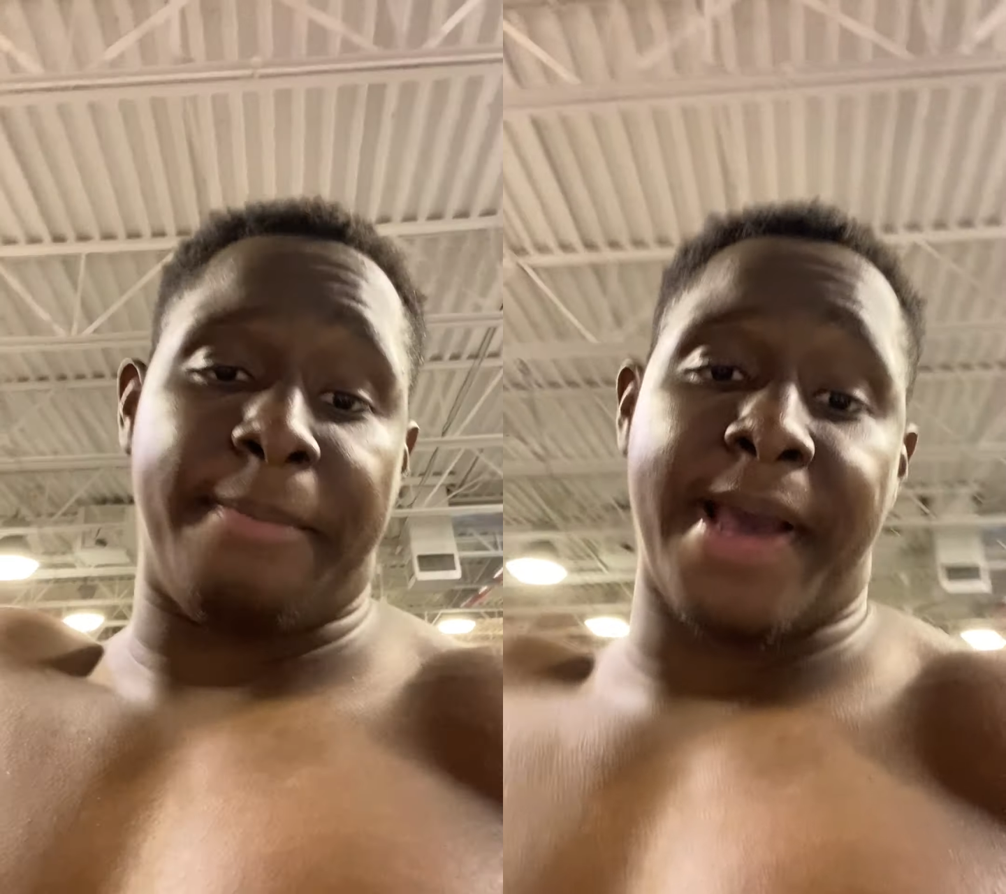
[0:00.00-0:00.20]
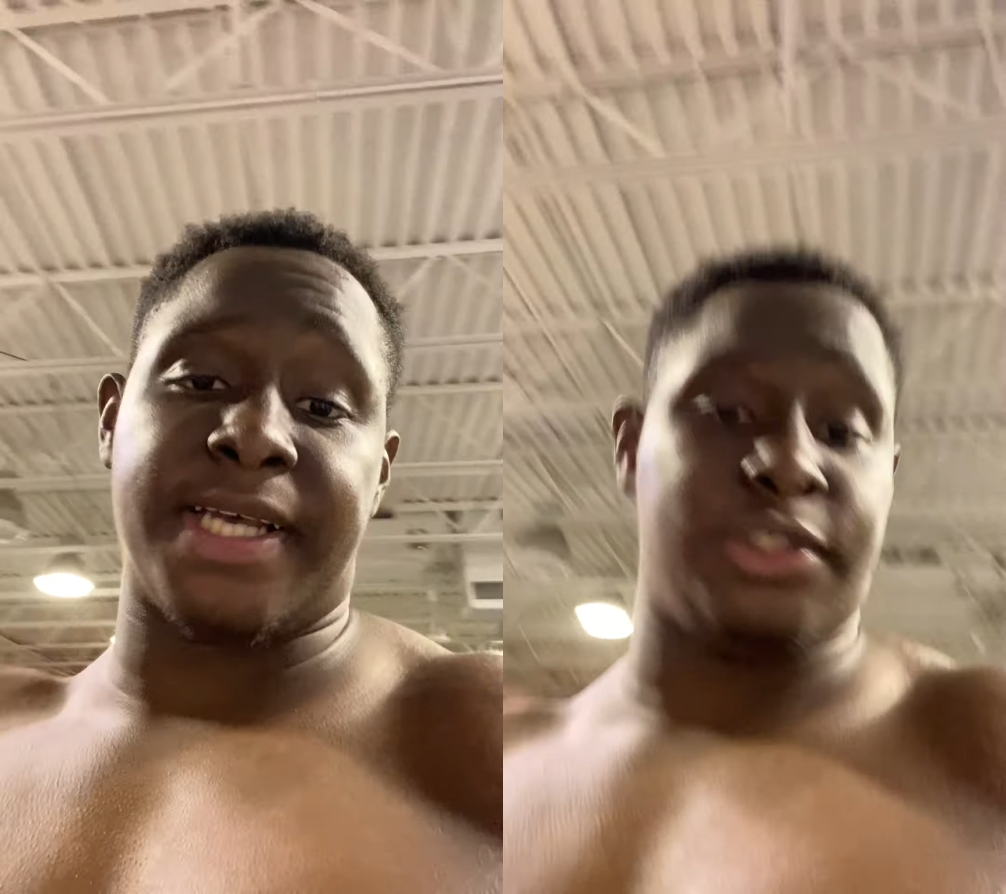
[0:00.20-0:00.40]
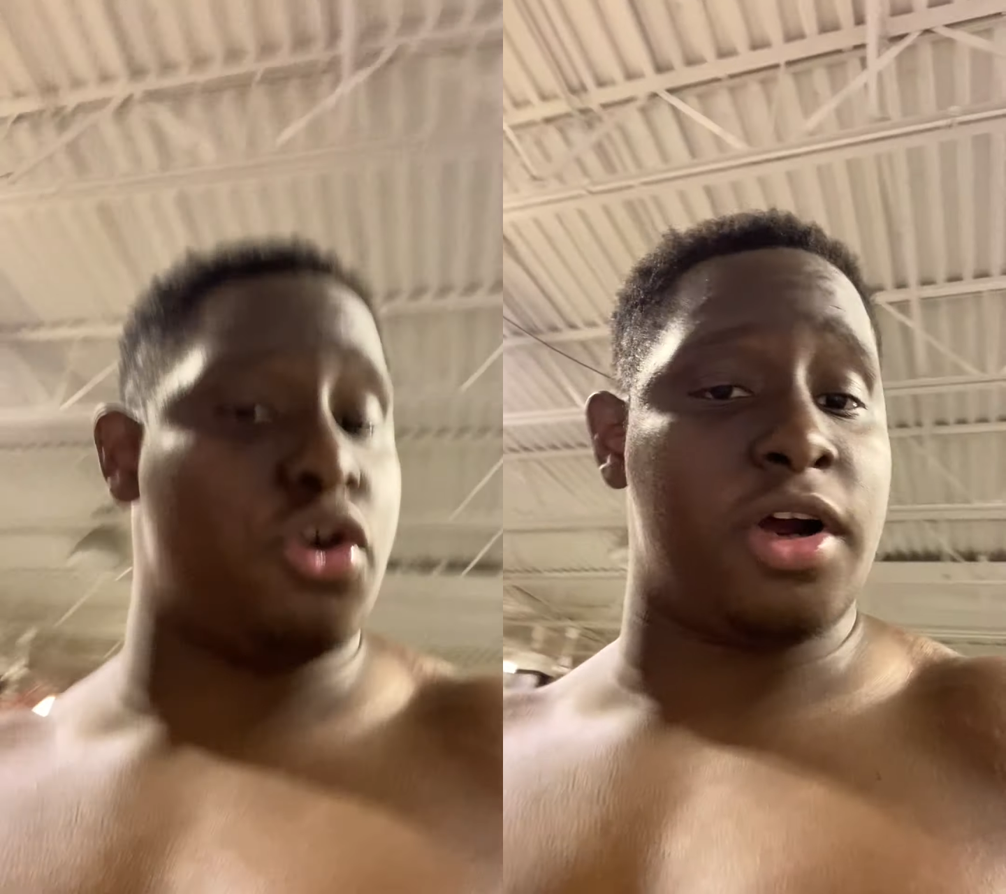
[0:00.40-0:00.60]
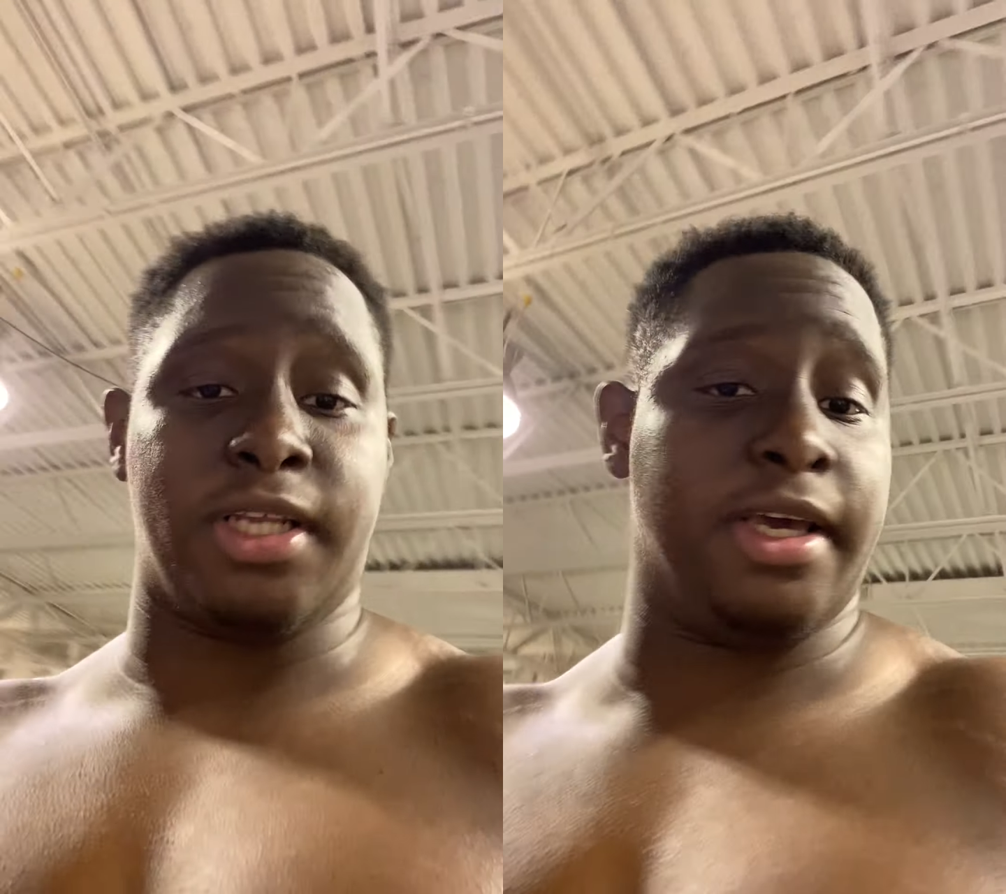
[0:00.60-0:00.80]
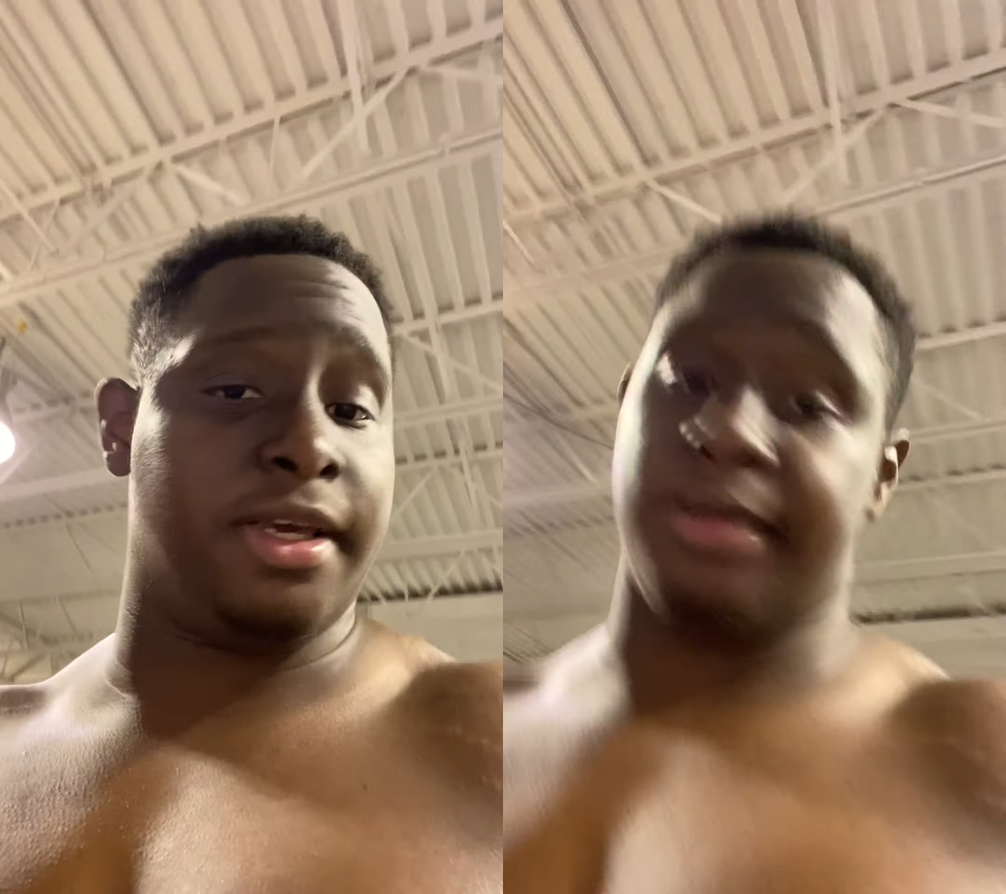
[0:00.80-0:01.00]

passing yards, hey,